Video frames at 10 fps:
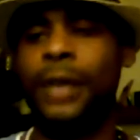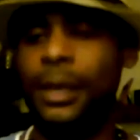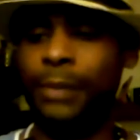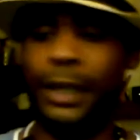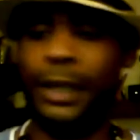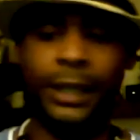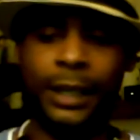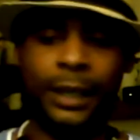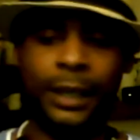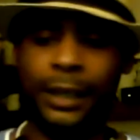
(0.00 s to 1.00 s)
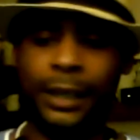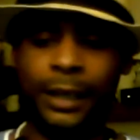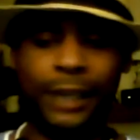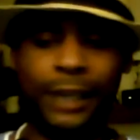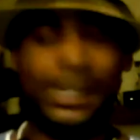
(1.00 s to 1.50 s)
but
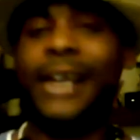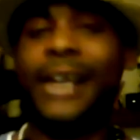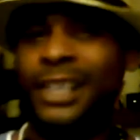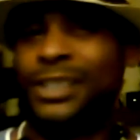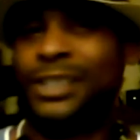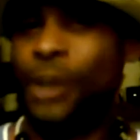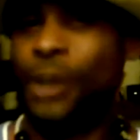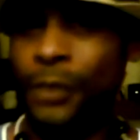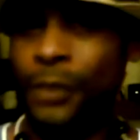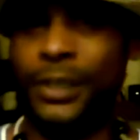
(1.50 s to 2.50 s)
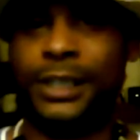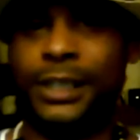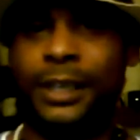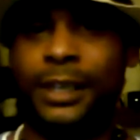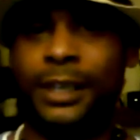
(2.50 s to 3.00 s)
it's actually a service
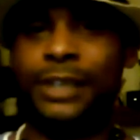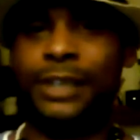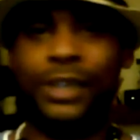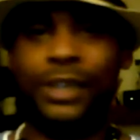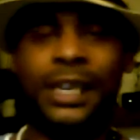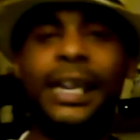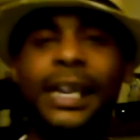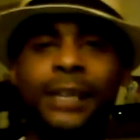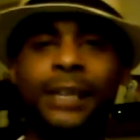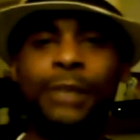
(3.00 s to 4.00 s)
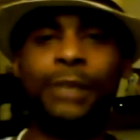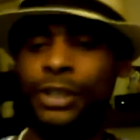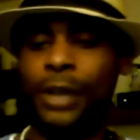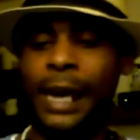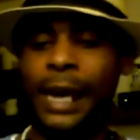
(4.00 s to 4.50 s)
that you're getting,
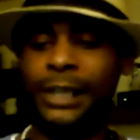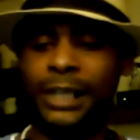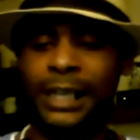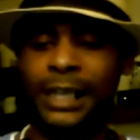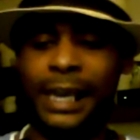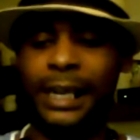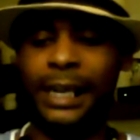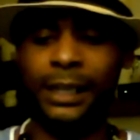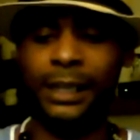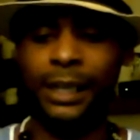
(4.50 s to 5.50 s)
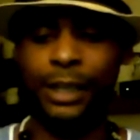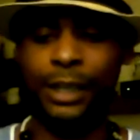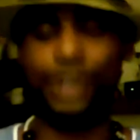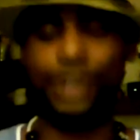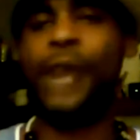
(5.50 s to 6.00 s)
because you're actually getting
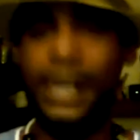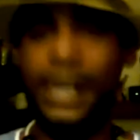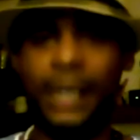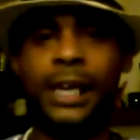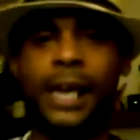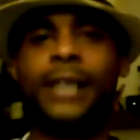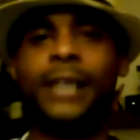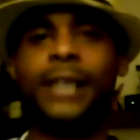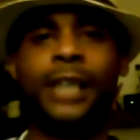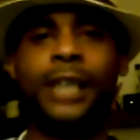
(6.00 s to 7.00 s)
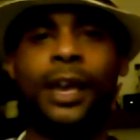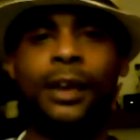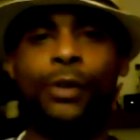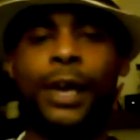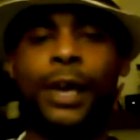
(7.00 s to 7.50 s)
training, guys,
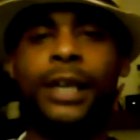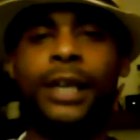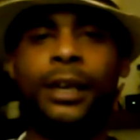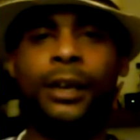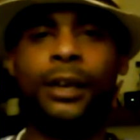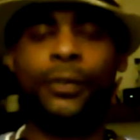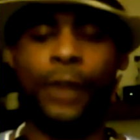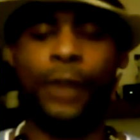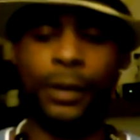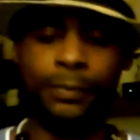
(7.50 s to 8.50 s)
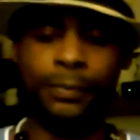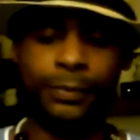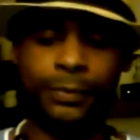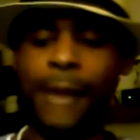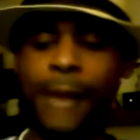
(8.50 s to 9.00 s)
right? From
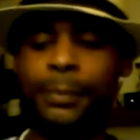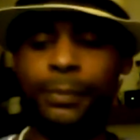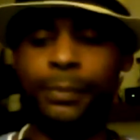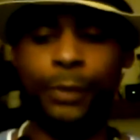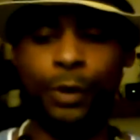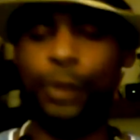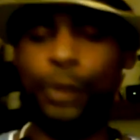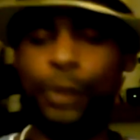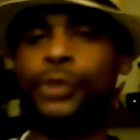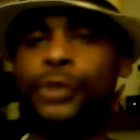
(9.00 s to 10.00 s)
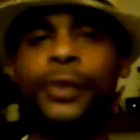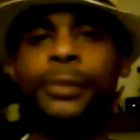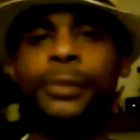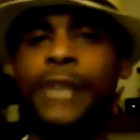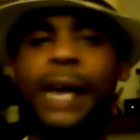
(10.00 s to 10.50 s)
top gurus,
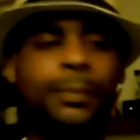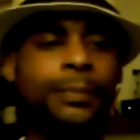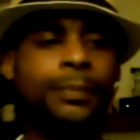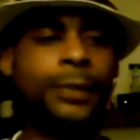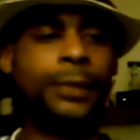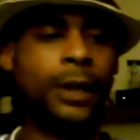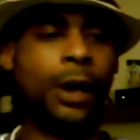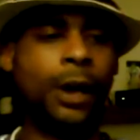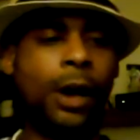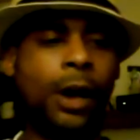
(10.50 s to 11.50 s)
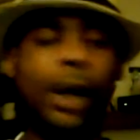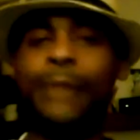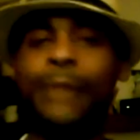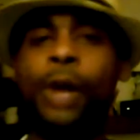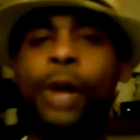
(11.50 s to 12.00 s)
from top
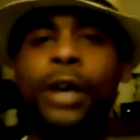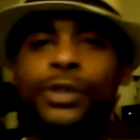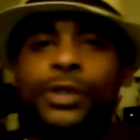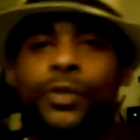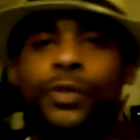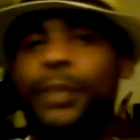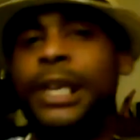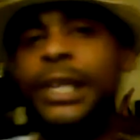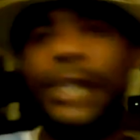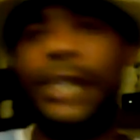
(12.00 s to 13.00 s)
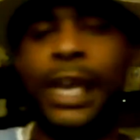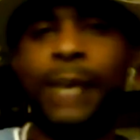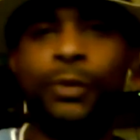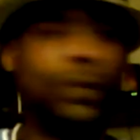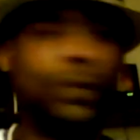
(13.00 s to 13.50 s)
online marketers who've been in the
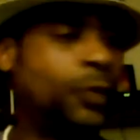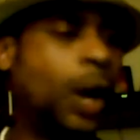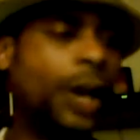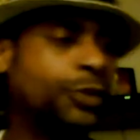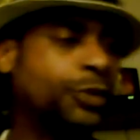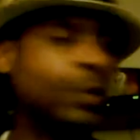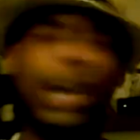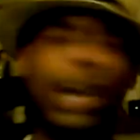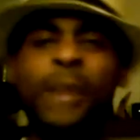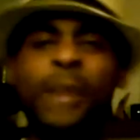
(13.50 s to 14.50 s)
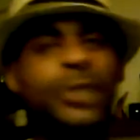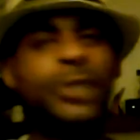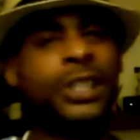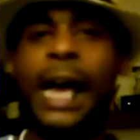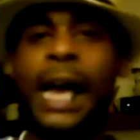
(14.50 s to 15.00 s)
game, who've gone through the ups
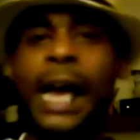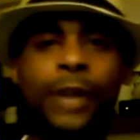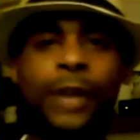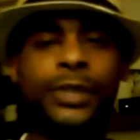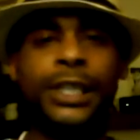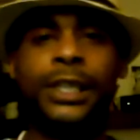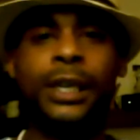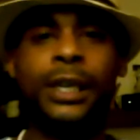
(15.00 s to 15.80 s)
and downs and